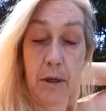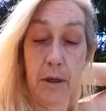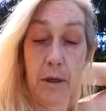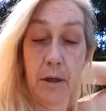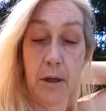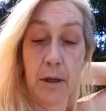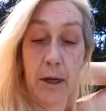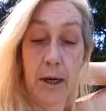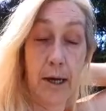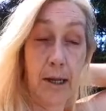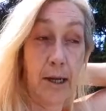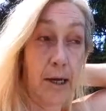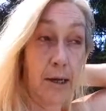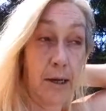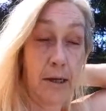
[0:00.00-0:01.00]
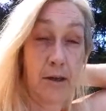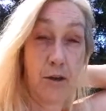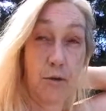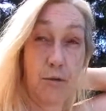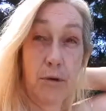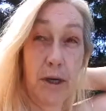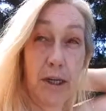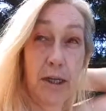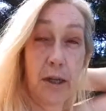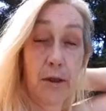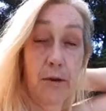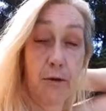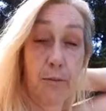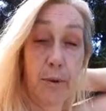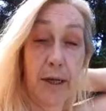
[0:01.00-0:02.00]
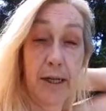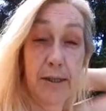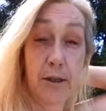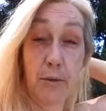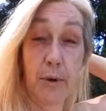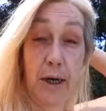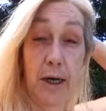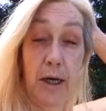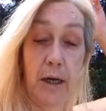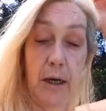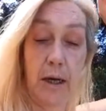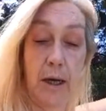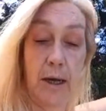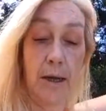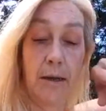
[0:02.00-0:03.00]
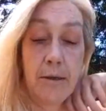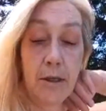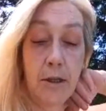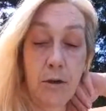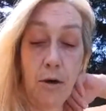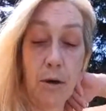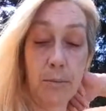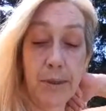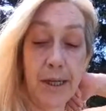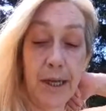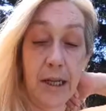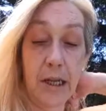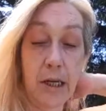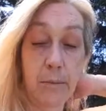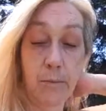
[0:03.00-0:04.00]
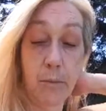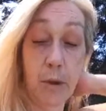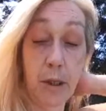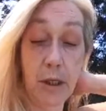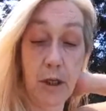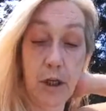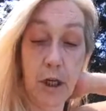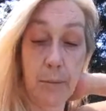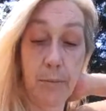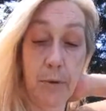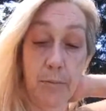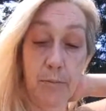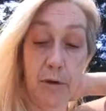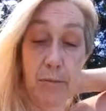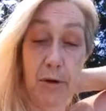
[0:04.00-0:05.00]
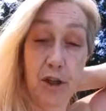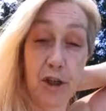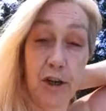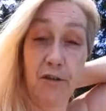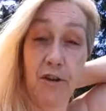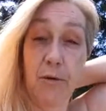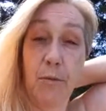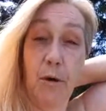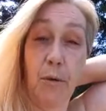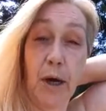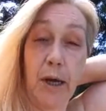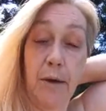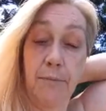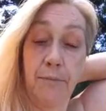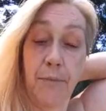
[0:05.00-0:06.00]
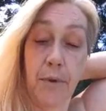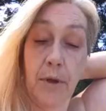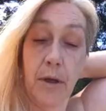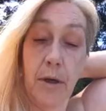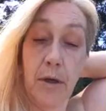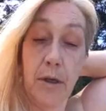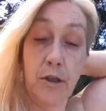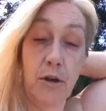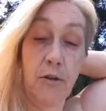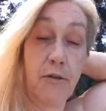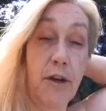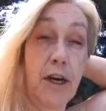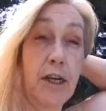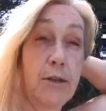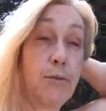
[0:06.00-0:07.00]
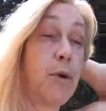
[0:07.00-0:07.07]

and I don't like to throw plants away, and so I'm selling them really cheap, pretty much giving them away. So if you guys want some